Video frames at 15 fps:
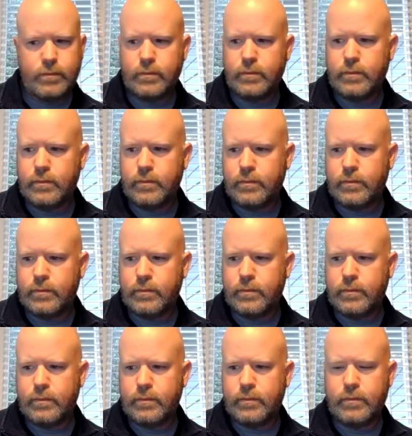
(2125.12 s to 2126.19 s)

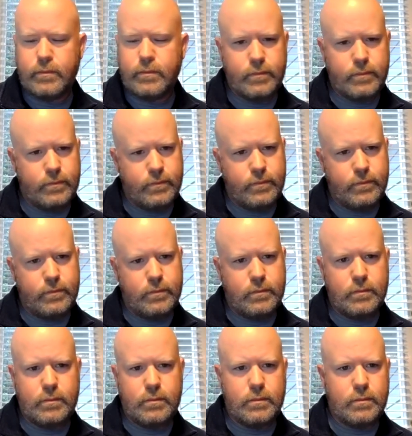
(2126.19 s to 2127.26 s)

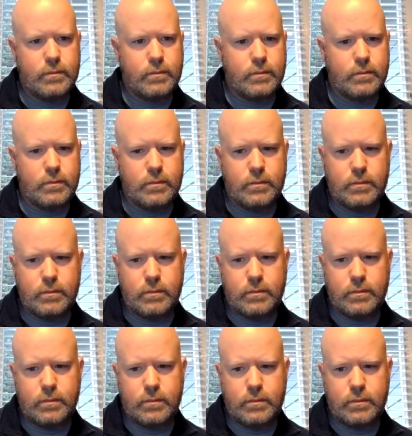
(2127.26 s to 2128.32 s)

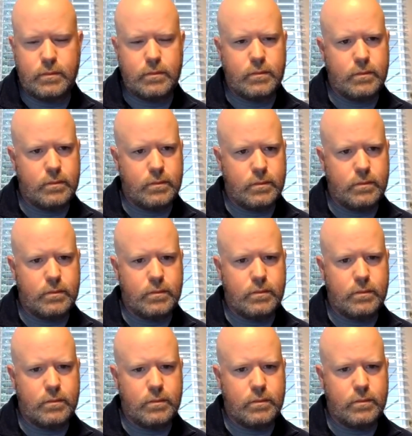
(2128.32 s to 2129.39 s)

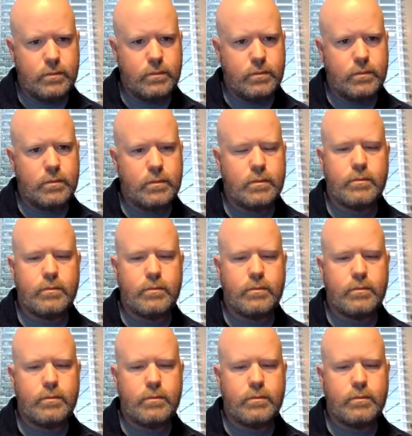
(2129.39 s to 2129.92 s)
This person isn't speaking.